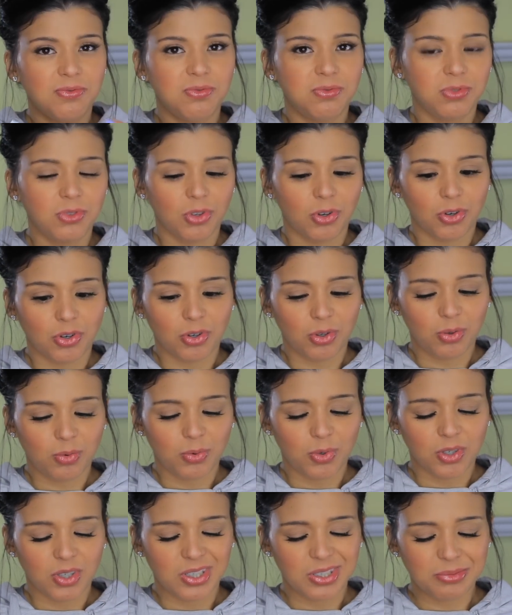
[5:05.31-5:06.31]
floral
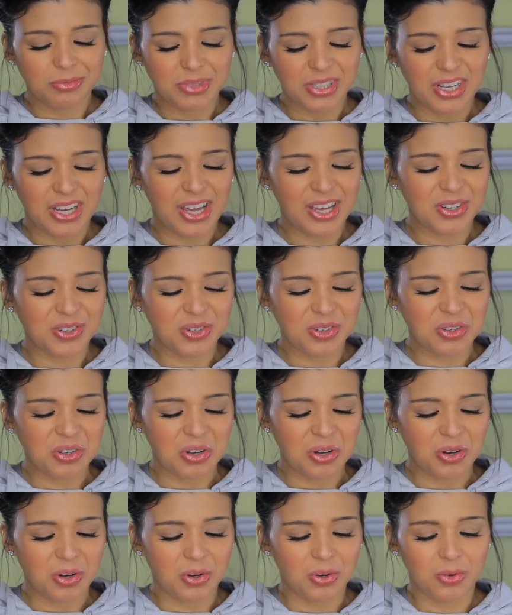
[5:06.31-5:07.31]
warm. I don't
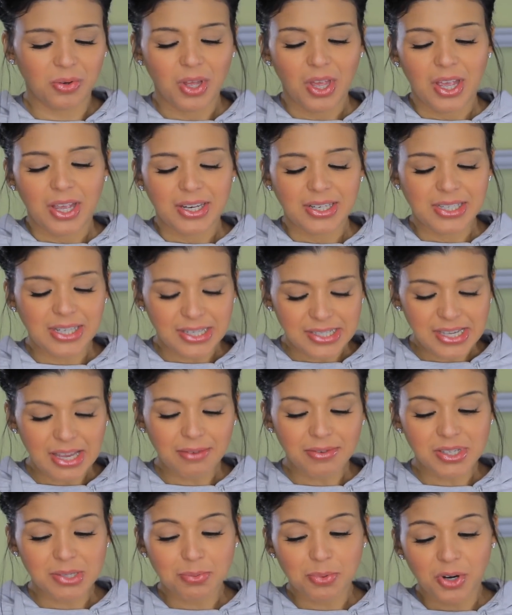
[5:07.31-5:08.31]
know. It does
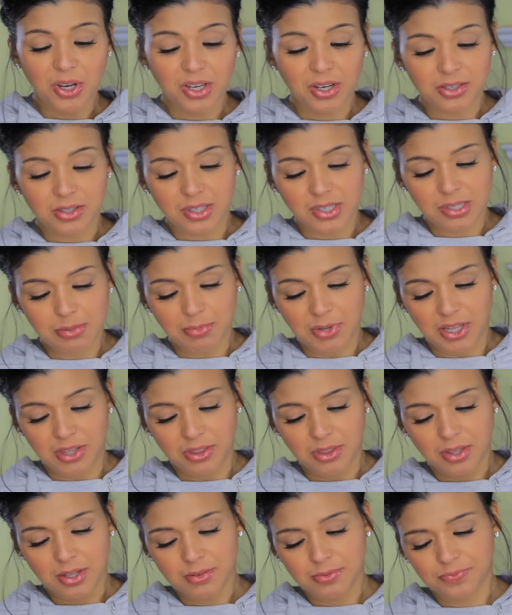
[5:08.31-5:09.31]
have a sprayer this
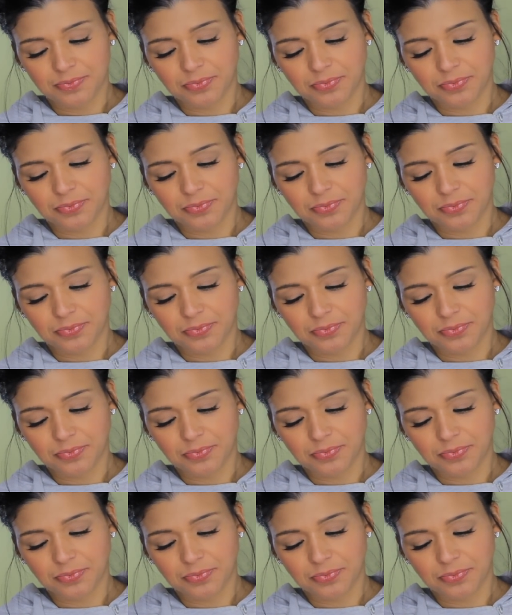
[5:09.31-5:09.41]
month,